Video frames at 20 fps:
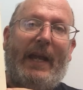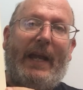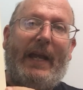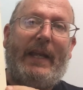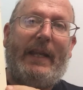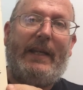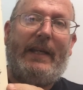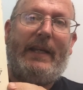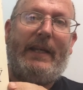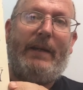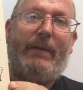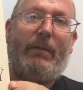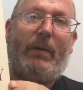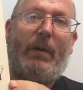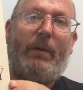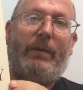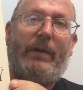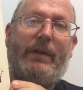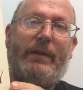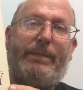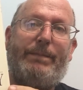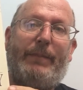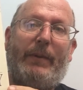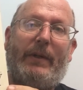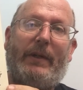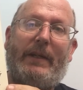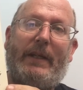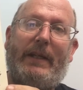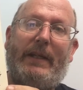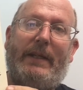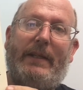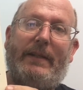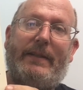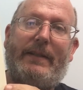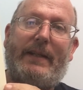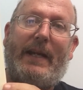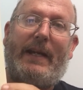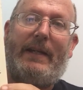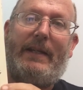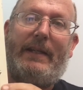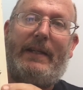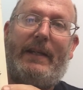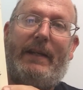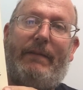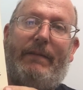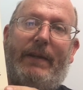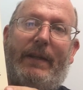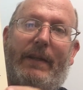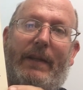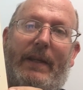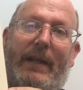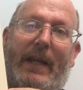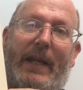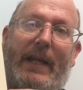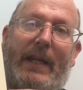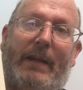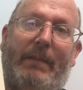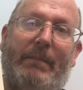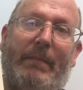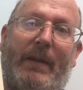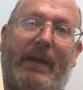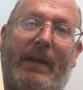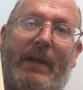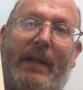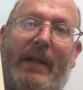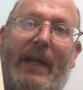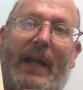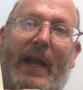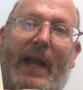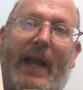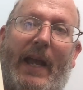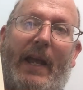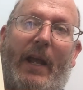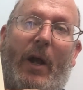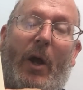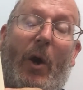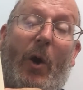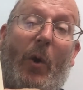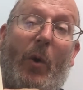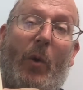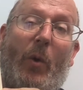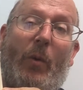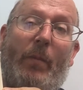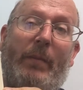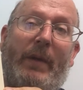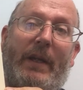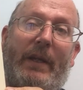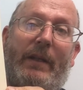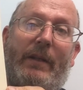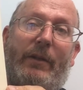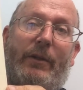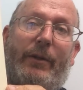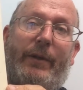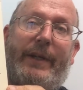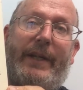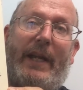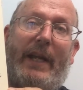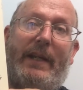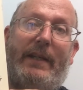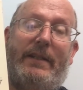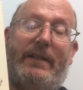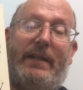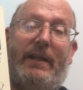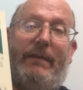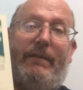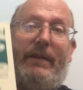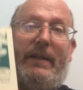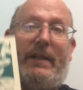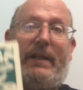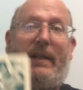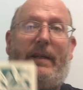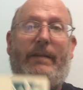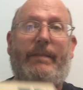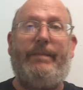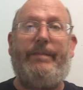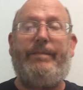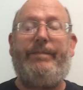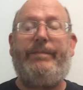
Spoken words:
And he wrote this book, and he decided to give it the name At Home in Creativity.